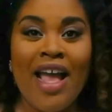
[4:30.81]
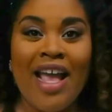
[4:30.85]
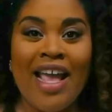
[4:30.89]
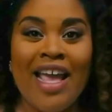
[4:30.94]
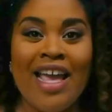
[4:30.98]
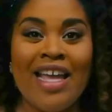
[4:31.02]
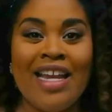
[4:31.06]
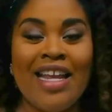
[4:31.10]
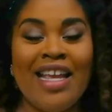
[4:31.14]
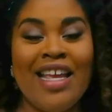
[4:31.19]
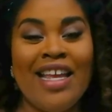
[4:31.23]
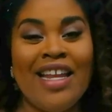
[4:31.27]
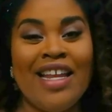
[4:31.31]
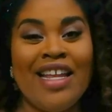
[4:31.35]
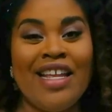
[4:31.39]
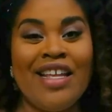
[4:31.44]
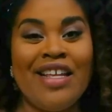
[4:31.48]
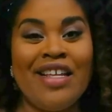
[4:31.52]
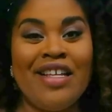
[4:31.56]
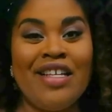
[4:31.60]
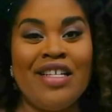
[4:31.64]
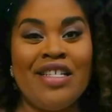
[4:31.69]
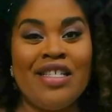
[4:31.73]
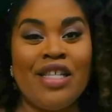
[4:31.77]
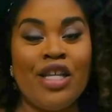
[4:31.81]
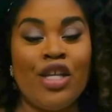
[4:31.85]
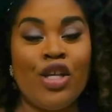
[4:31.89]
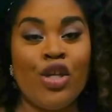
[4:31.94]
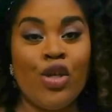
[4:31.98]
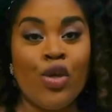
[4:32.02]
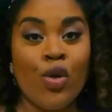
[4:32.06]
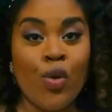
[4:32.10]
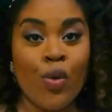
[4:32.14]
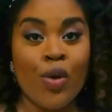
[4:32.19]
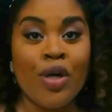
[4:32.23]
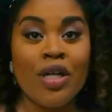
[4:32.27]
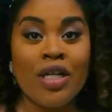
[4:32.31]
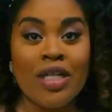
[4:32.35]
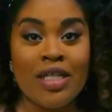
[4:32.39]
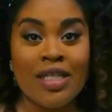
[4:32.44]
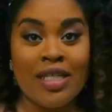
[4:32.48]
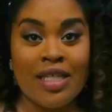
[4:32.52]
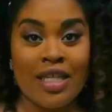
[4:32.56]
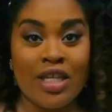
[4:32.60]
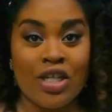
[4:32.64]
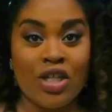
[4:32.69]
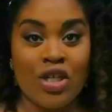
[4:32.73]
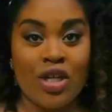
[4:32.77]
And it is your
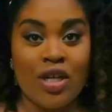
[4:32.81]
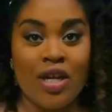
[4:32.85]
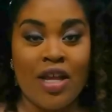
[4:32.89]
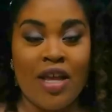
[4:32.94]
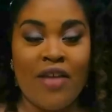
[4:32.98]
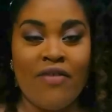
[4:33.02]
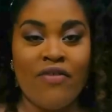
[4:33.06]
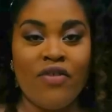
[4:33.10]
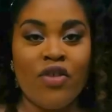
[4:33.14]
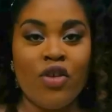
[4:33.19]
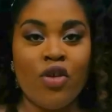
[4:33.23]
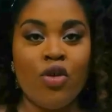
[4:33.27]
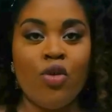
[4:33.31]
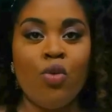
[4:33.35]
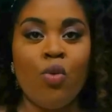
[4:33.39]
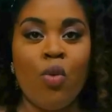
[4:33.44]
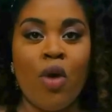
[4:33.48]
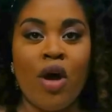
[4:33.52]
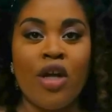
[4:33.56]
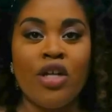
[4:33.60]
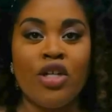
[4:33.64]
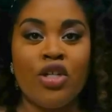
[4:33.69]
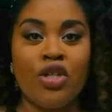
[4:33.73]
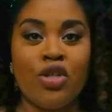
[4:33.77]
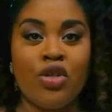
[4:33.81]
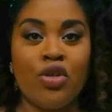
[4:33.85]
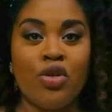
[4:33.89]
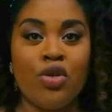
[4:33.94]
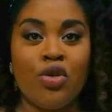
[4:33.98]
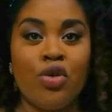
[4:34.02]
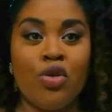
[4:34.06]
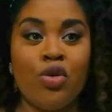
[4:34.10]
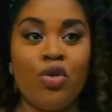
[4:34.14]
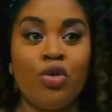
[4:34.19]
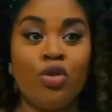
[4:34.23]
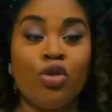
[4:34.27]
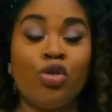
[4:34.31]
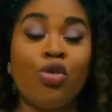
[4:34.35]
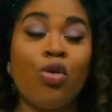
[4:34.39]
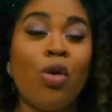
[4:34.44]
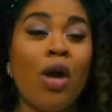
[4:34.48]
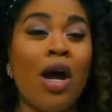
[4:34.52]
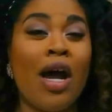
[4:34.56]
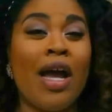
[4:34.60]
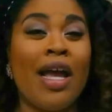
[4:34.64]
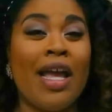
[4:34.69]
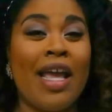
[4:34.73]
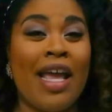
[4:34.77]
decision if you want to
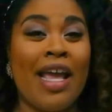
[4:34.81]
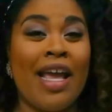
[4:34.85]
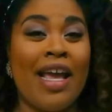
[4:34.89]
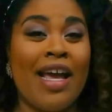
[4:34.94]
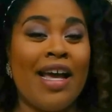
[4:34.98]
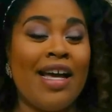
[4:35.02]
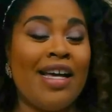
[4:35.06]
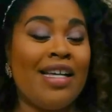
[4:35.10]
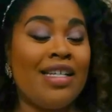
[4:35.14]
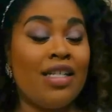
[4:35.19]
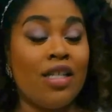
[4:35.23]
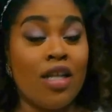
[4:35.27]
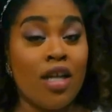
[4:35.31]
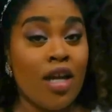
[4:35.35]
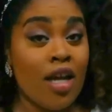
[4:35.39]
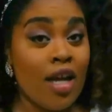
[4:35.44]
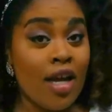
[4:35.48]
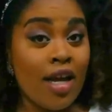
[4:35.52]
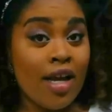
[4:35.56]
try and